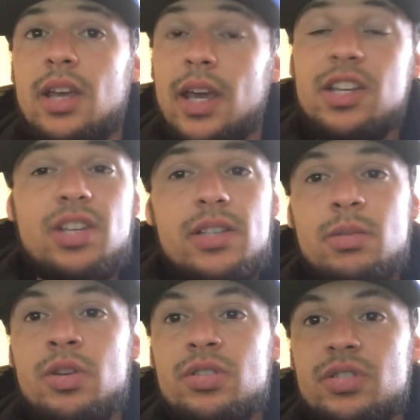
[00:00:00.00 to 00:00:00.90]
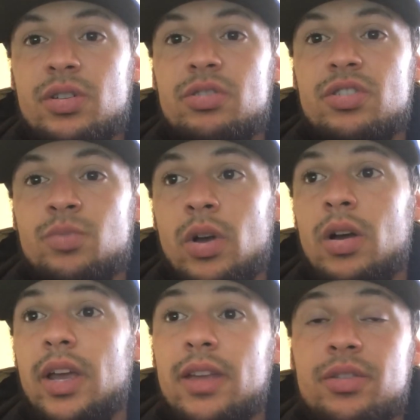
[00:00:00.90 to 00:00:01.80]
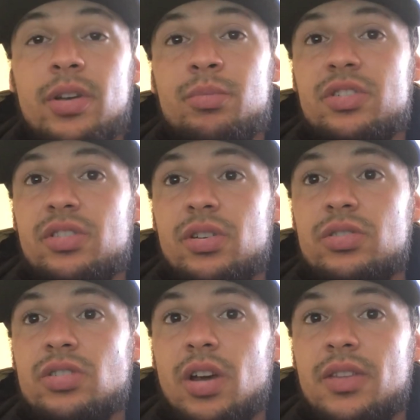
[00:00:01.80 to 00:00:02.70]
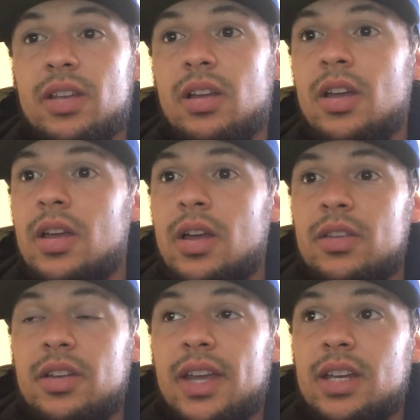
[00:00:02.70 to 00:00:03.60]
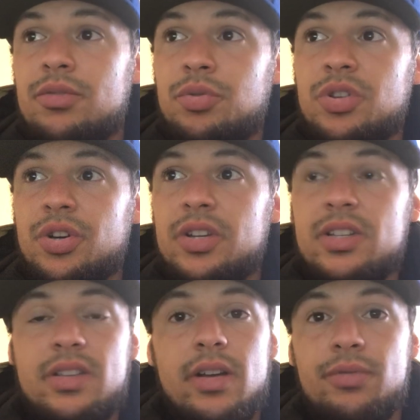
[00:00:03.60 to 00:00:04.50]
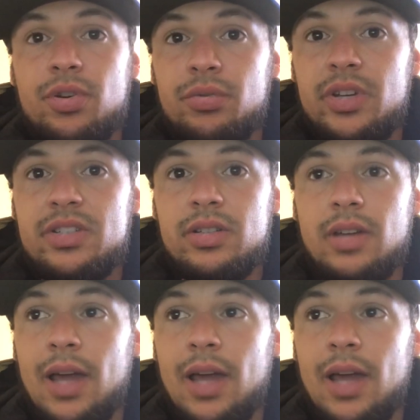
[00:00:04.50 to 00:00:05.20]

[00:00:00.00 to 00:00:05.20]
and she has submission skills as well, and they're in Brazil, so I think the negative 330 is there for a reason.